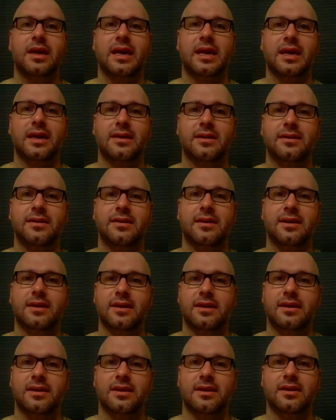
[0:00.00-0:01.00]
and
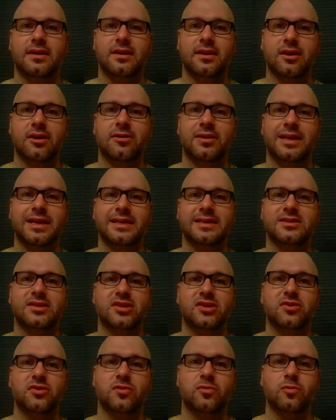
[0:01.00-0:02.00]
it is
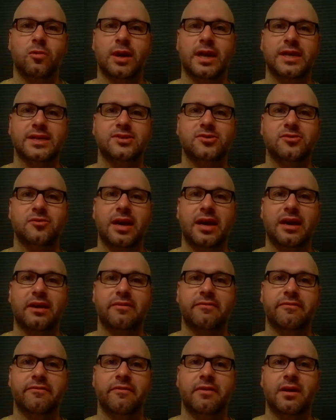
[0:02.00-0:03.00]
a good way to
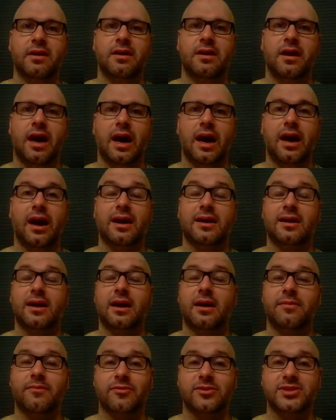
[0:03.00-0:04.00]
have a
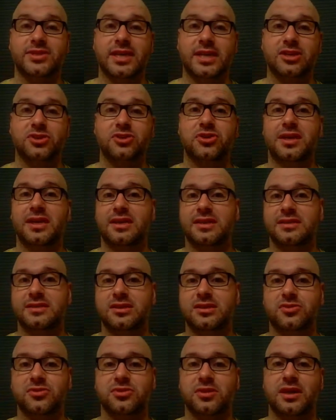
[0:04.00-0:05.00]
conversation in a
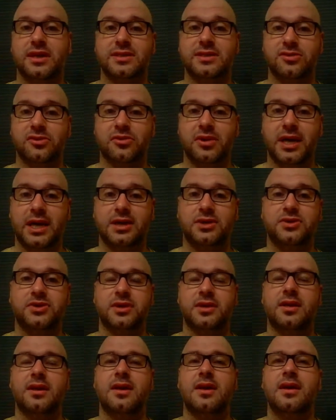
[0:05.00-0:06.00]
centralized
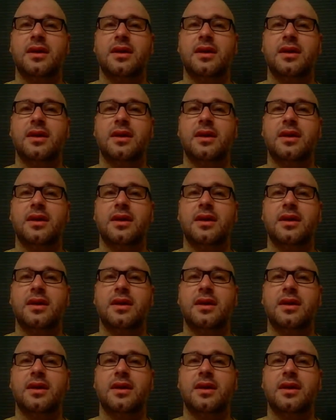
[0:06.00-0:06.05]
location.